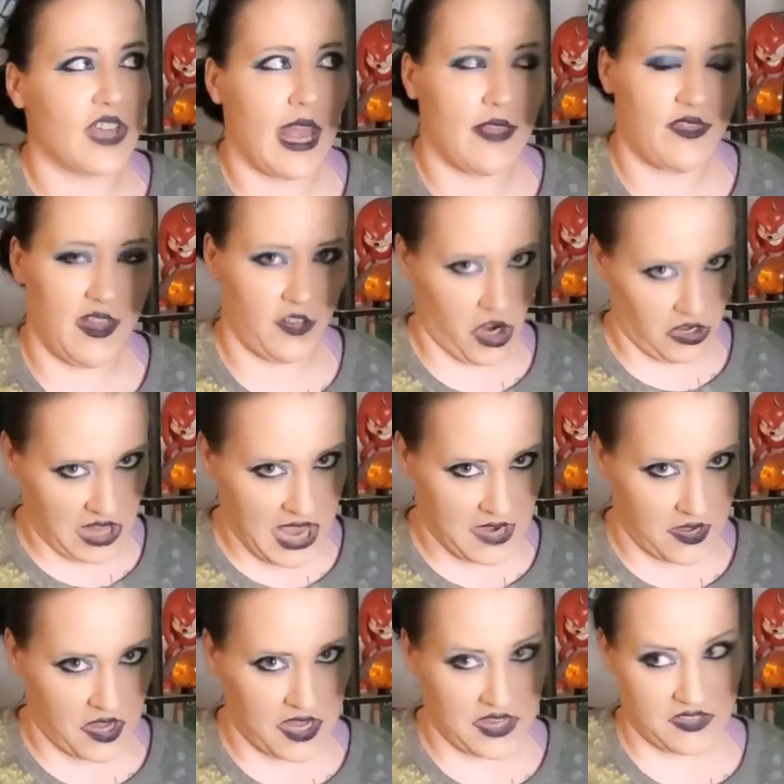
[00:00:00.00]
And then
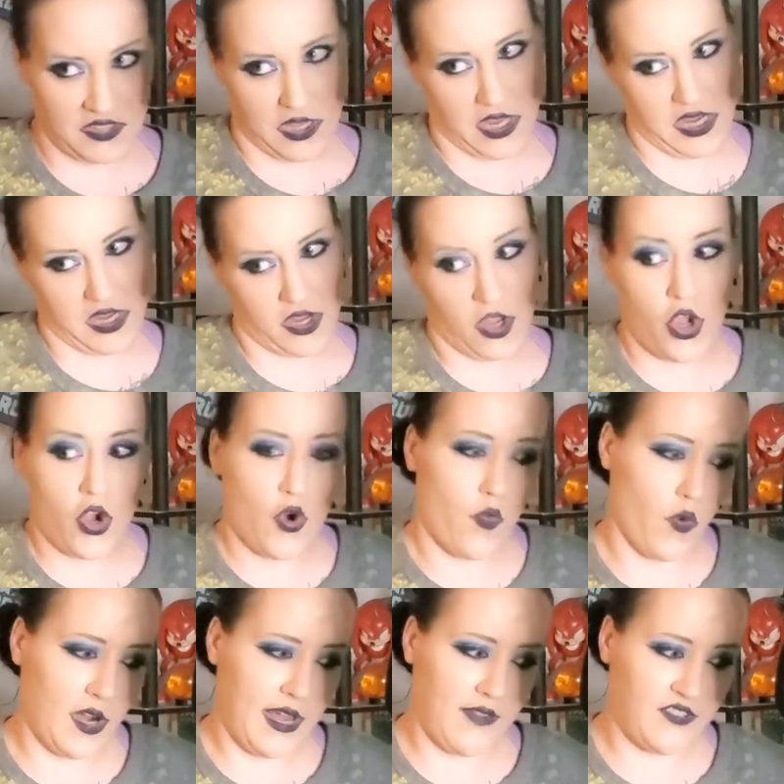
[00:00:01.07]
Carlotta is like,
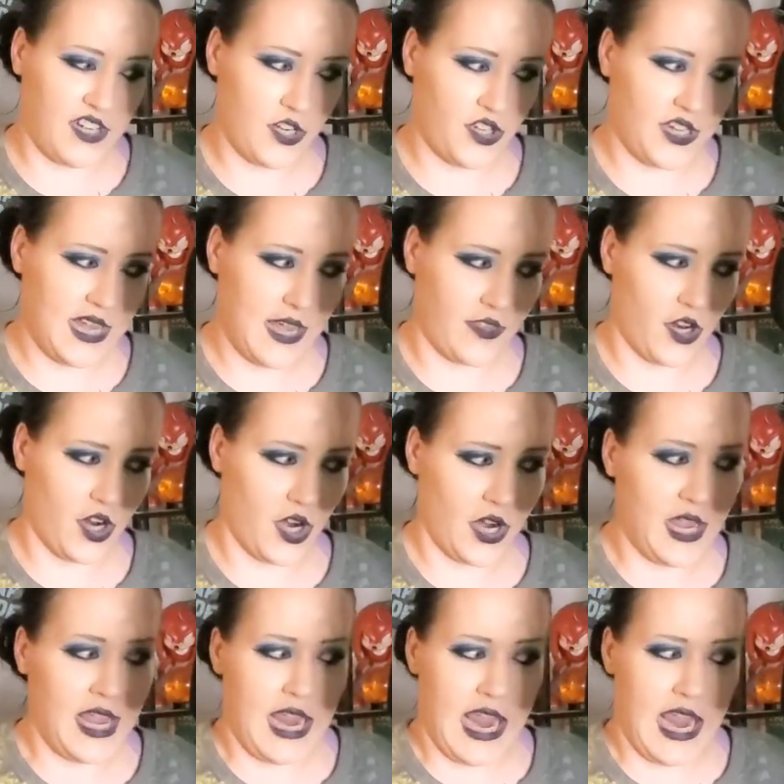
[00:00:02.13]
we're going to have dinner together.